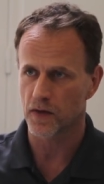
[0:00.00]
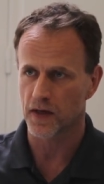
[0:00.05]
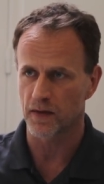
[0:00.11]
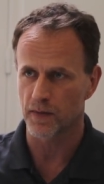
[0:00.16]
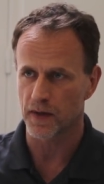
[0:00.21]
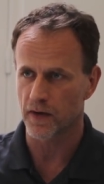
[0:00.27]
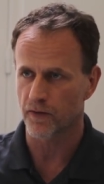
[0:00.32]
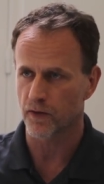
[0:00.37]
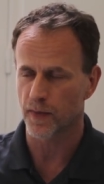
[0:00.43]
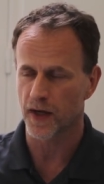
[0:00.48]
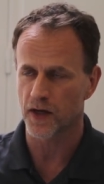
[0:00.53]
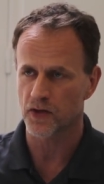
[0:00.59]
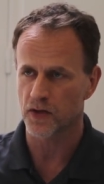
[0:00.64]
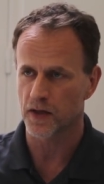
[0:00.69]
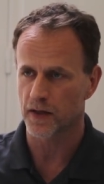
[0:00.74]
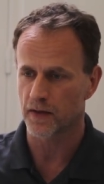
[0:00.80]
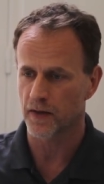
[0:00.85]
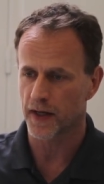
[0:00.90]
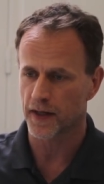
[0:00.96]
give me
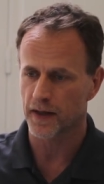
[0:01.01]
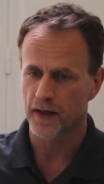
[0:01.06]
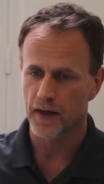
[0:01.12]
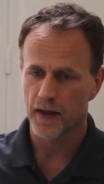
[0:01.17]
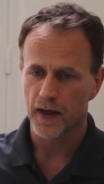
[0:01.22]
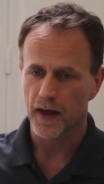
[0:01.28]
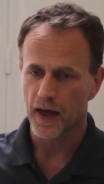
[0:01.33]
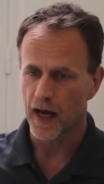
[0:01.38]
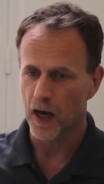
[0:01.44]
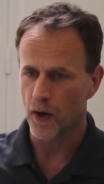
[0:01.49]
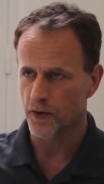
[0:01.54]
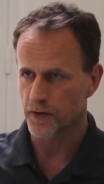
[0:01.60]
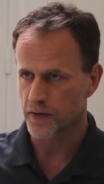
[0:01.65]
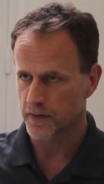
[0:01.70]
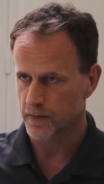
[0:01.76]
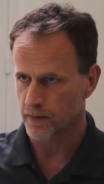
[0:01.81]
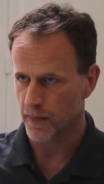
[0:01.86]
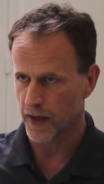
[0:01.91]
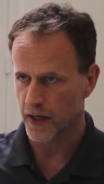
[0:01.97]
information like how
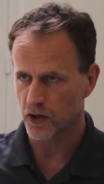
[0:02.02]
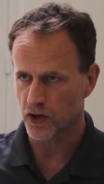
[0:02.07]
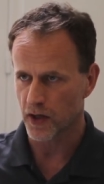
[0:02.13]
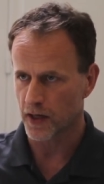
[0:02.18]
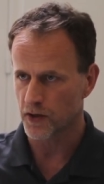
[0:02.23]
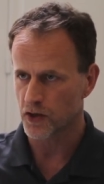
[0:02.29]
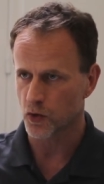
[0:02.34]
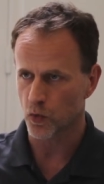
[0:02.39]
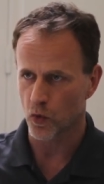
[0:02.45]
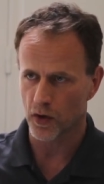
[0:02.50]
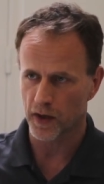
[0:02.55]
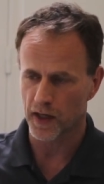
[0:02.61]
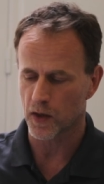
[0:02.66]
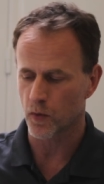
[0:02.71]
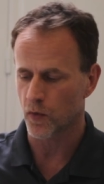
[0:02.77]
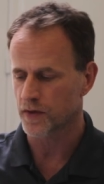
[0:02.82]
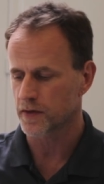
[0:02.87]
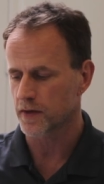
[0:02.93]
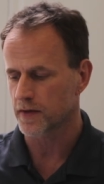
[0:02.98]
is my changes
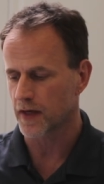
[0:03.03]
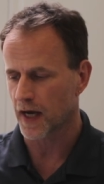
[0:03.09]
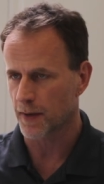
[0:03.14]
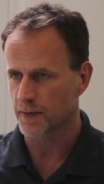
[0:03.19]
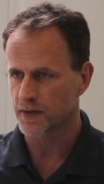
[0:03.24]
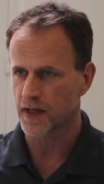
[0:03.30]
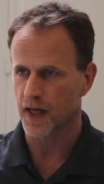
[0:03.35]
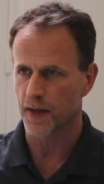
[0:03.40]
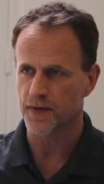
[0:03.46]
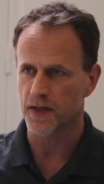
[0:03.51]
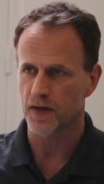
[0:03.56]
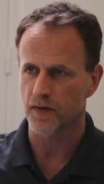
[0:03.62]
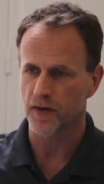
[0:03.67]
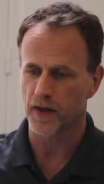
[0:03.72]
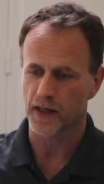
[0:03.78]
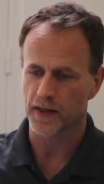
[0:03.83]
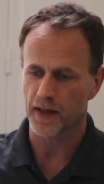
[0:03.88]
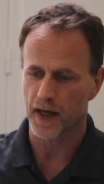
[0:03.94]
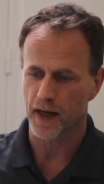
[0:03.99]
working, what's the timestamps and
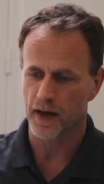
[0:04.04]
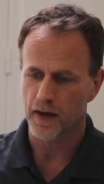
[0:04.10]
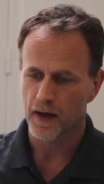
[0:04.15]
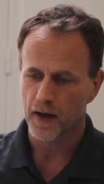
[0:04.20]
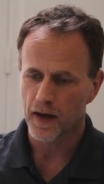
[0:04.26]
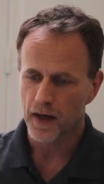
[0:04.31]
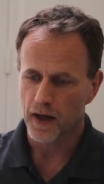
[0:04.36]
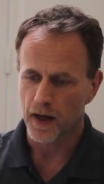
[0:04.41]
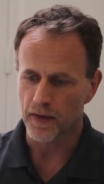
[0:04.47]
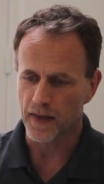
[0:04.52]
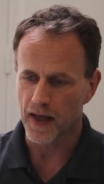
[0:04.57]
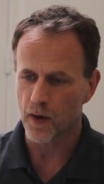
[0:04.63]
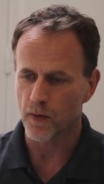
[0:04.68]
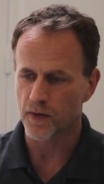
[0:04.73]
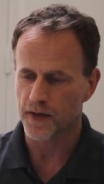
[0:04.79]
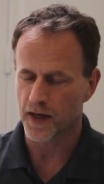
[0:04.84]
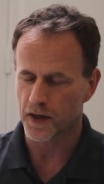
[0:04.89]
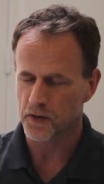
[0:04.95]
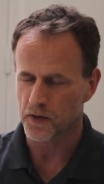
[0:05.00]
everything like that. And that
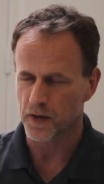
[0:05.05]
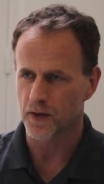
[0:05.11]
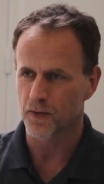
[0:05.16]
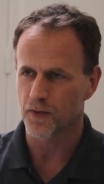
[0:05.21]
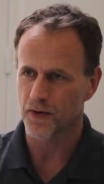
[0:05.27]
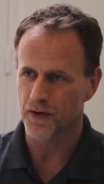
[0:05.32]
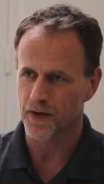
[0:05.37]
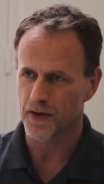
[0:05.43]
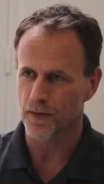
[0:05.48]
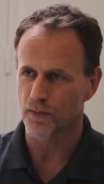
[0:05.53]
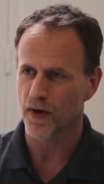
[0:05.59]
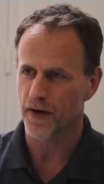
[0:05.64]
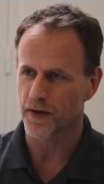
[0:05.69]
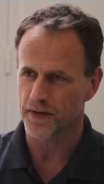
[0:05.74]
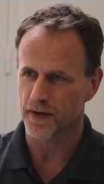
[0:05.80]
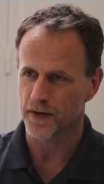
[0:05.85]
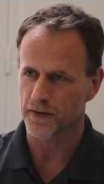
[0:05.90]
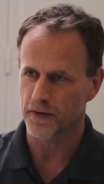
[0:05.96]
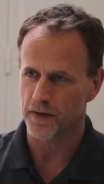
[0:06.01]
was actually really the
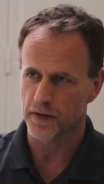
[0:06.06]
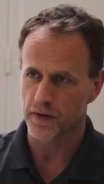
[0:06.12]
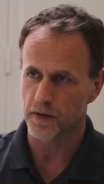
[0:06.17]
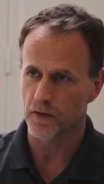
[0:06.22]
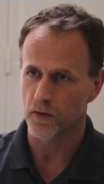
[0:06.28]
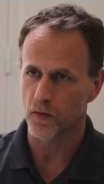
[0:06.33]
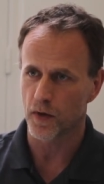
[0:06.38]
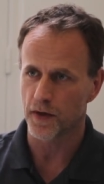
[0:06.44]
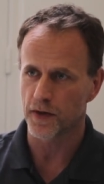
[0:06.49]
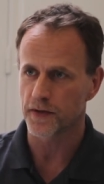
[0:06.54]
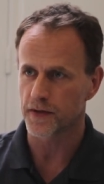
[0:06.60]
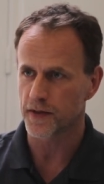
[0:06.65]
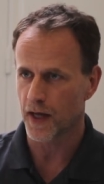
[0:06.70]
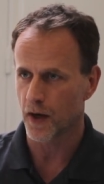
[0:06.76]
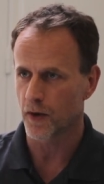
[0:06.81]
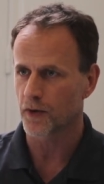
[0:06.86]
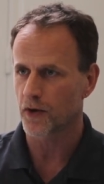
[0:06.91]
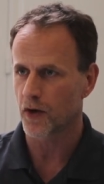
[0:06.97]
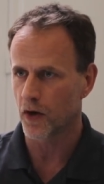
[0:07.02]
predecessor to what is
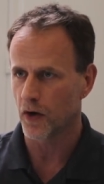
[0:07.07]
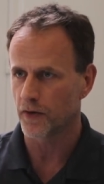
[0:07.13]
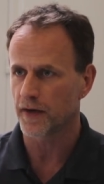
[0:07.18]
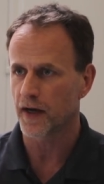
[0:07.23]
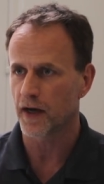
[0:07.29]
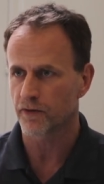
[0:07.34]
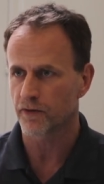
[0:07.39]
now called